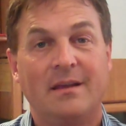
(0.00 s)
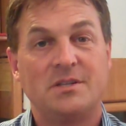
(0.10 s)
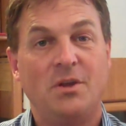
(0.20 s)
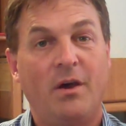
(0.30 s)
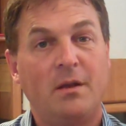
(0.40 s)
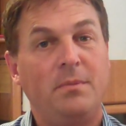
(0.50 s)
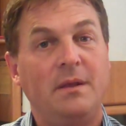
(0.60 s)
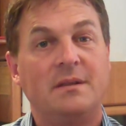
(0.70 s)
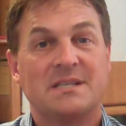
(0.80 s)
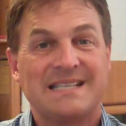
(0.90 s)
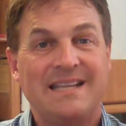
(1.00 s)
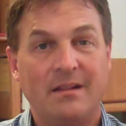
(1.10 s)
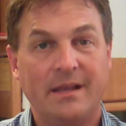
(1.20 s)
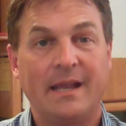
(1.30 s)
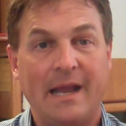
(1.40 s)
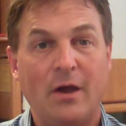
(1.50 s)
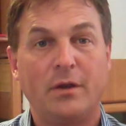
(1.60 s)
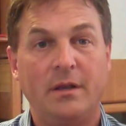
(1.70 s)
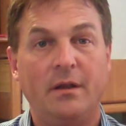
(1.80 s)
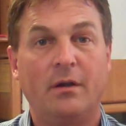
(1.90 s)
because you ought to be distilling it
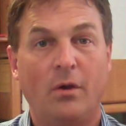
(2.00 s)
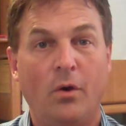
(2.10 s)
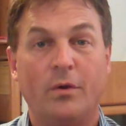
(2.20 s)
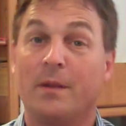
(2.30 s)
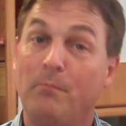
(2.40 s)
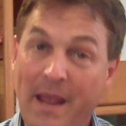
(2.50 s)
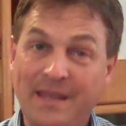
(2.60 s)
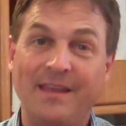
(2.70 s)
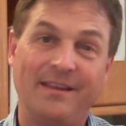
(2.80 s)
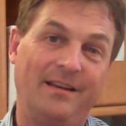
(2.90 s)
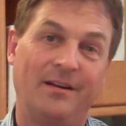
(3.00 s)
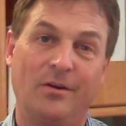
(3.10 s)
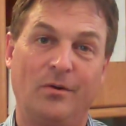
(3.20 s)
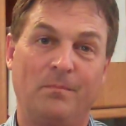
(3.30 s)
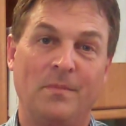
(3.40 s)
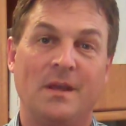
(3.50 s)
out into your own and making it your own.